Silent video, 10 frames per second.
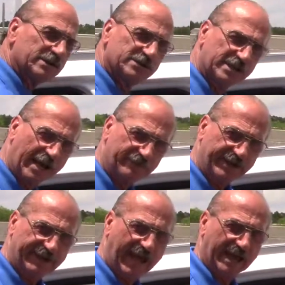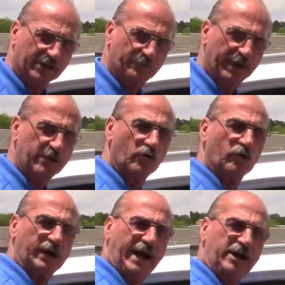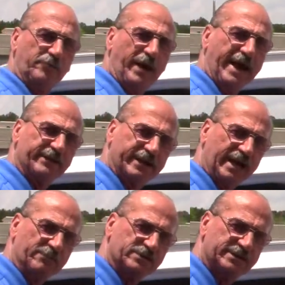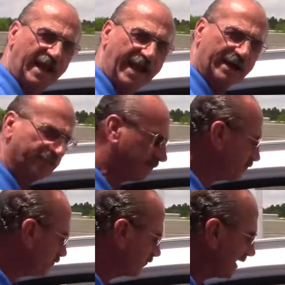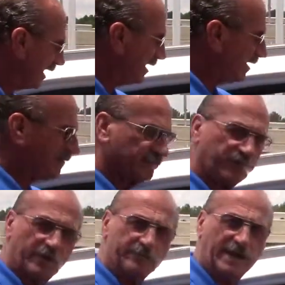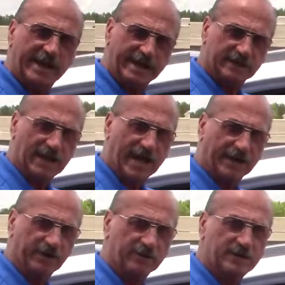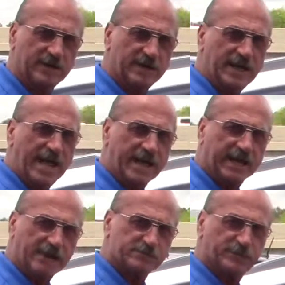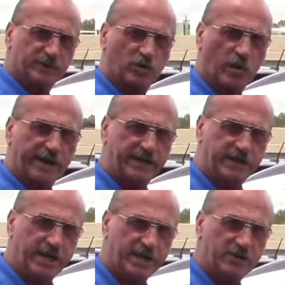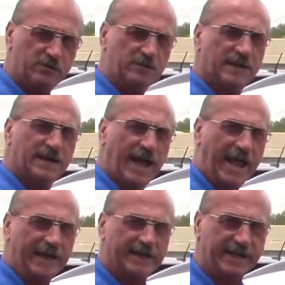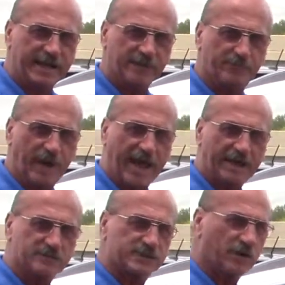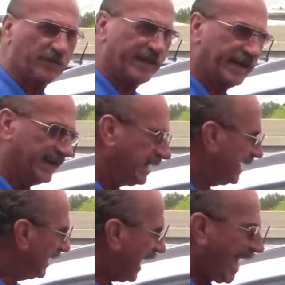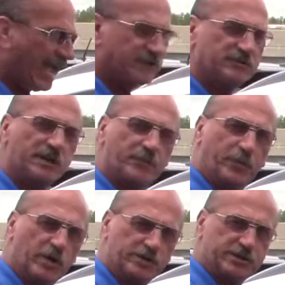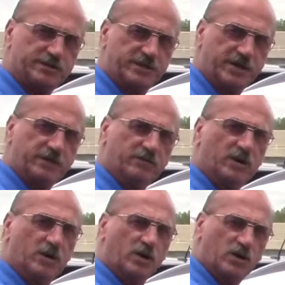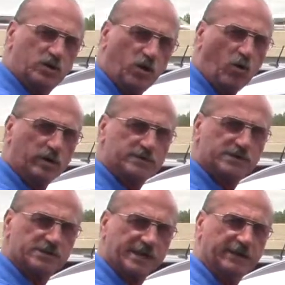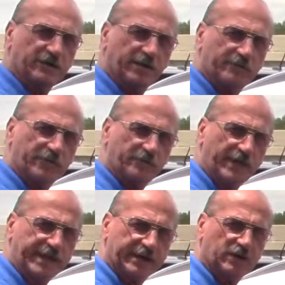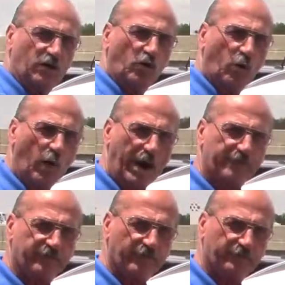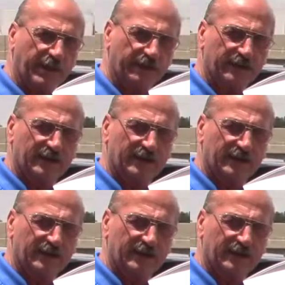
a safety canopy, or an airbag that comes down from the headliner. It comes between you and the impact, so that it actually pushes you towards the center of the vehicle, away from the